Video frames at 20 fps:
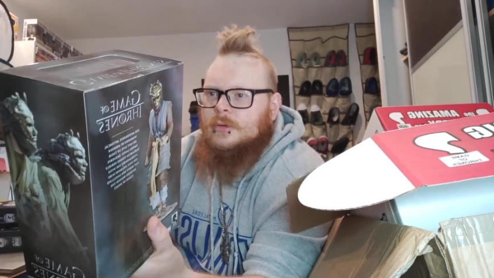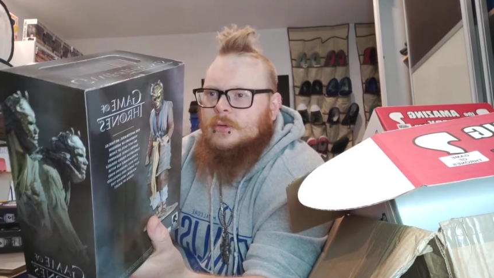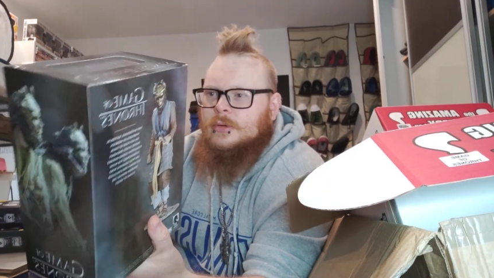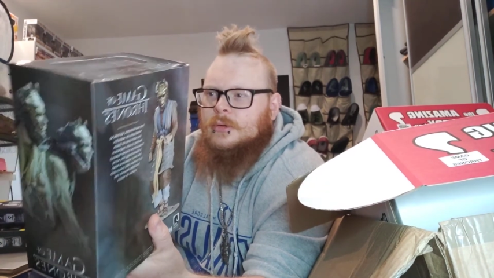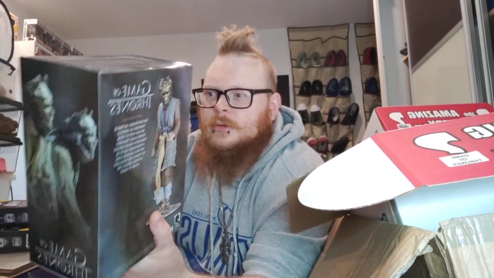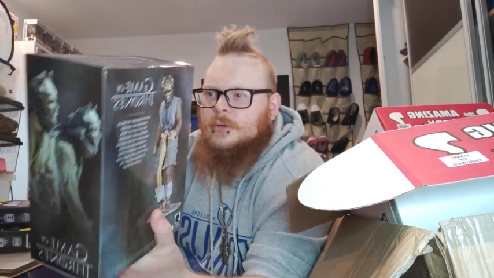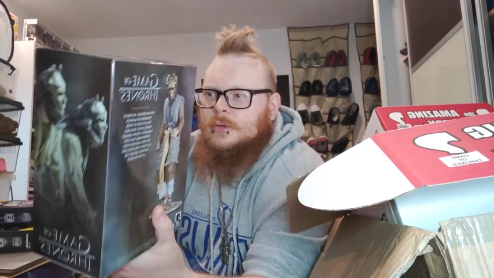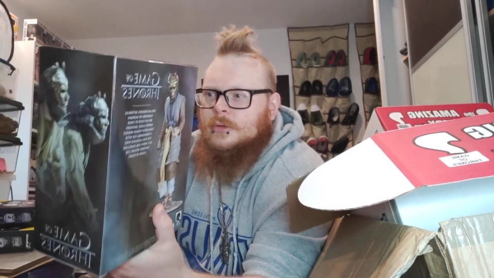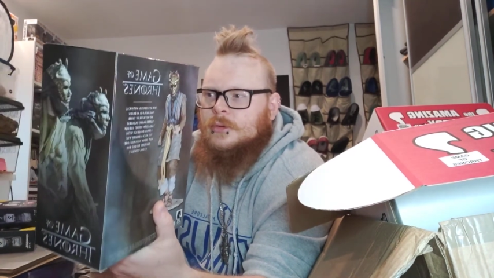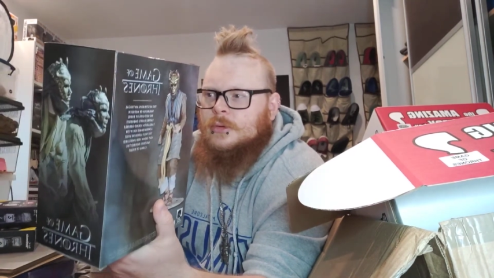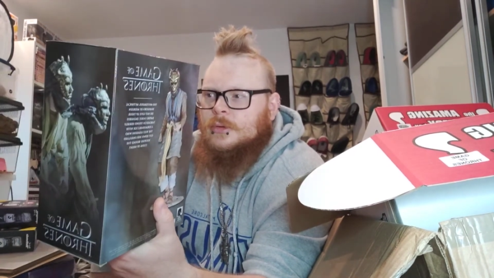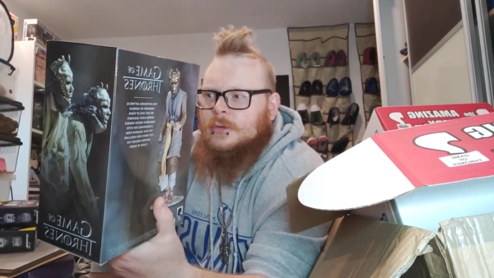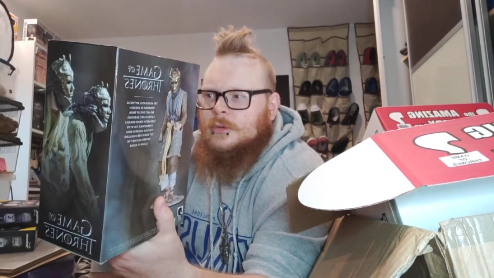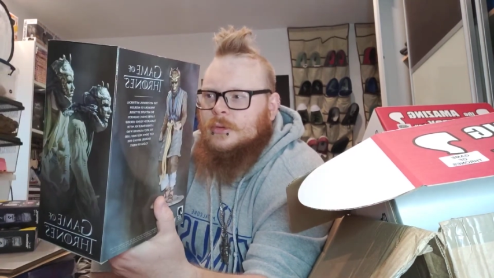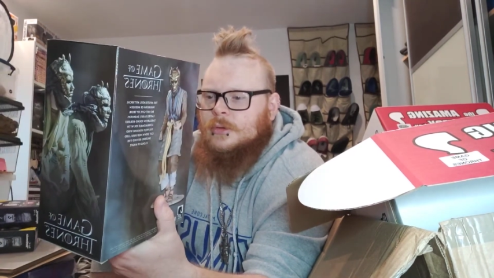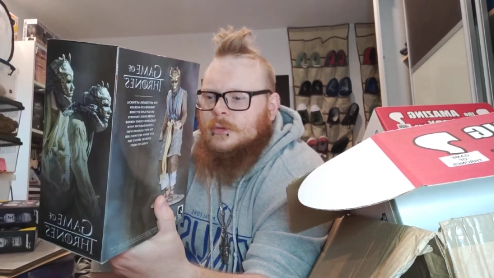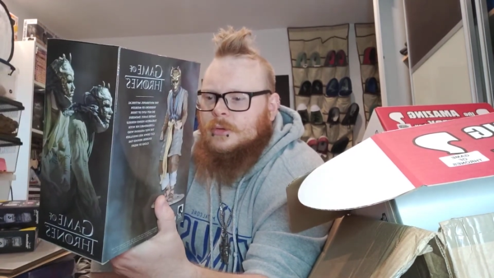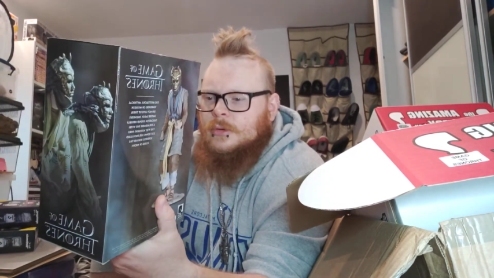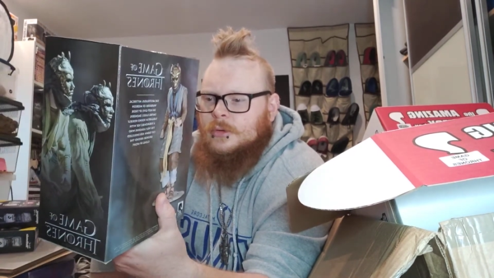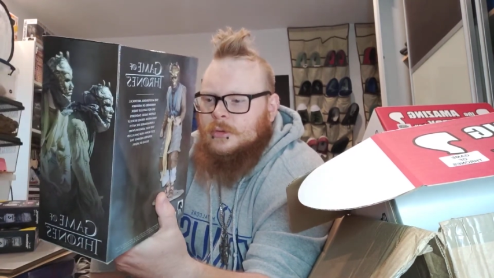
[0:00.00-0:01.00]

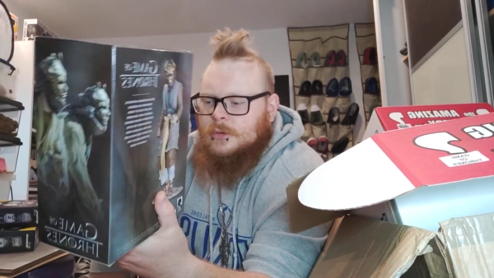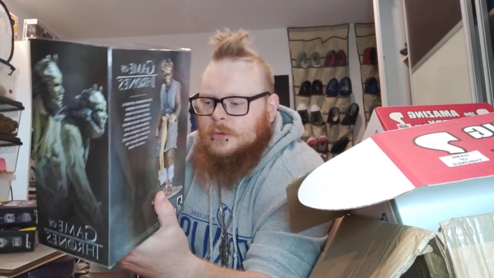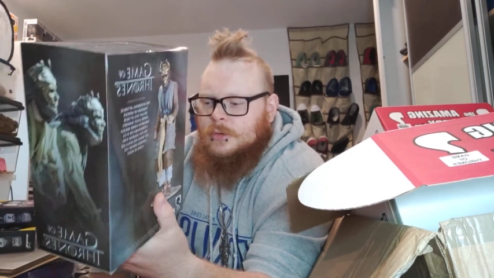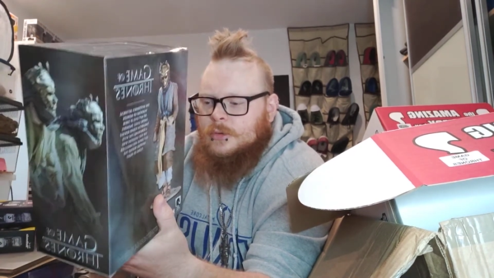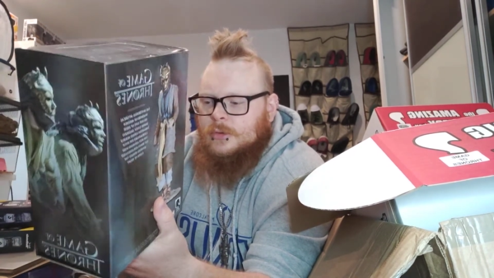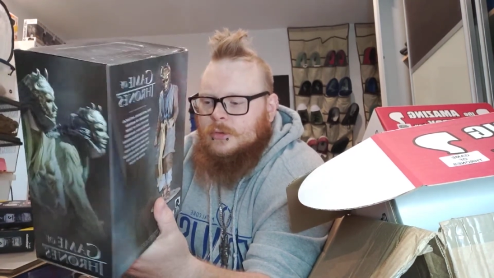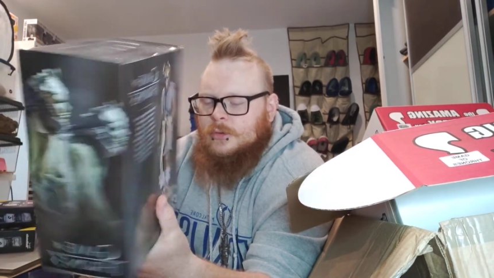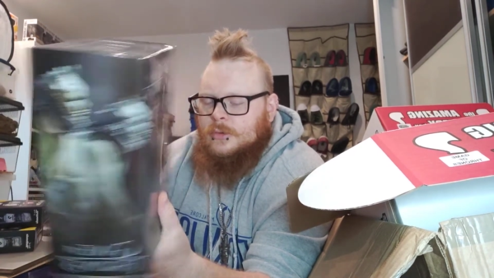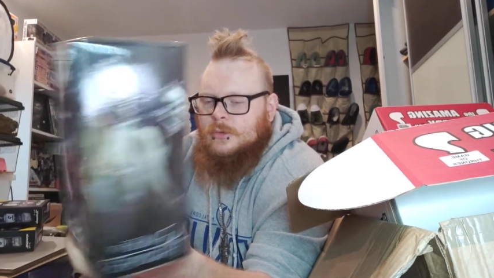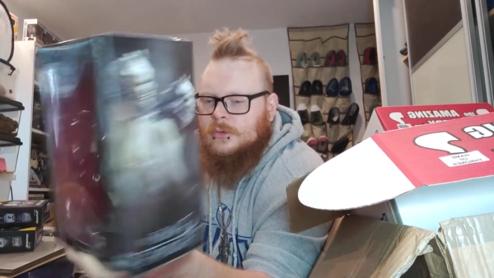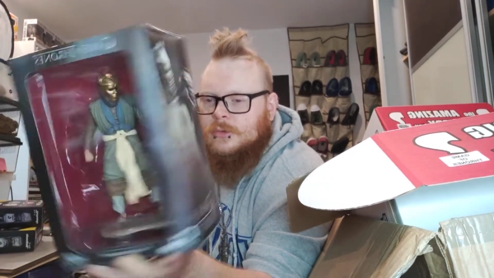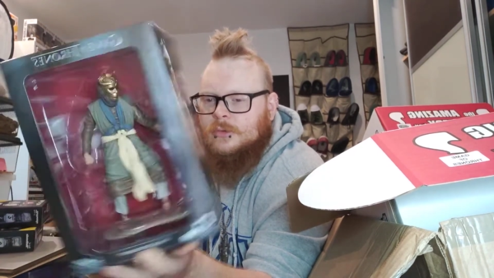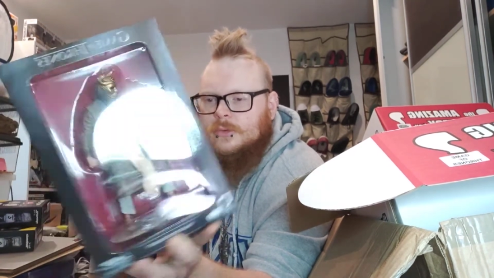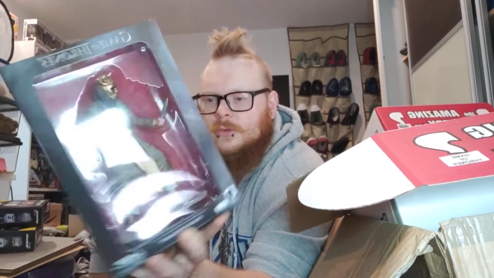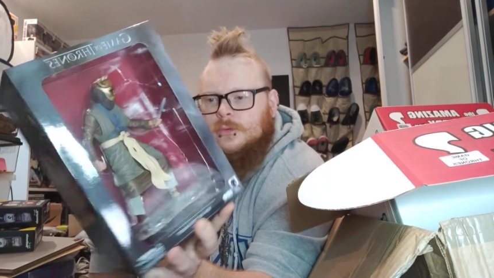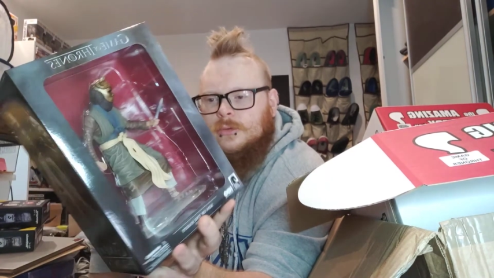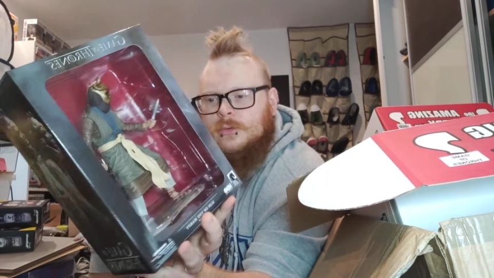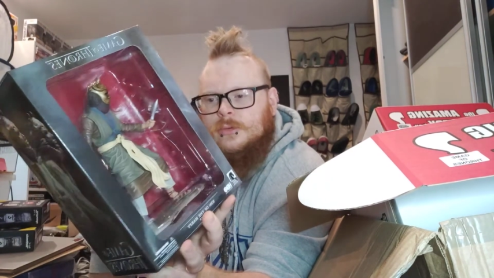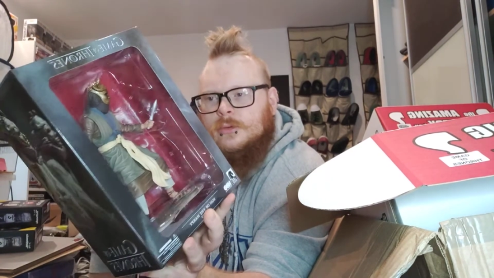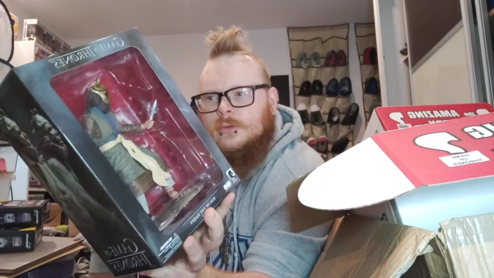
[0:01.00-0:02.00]
Nobody speaks.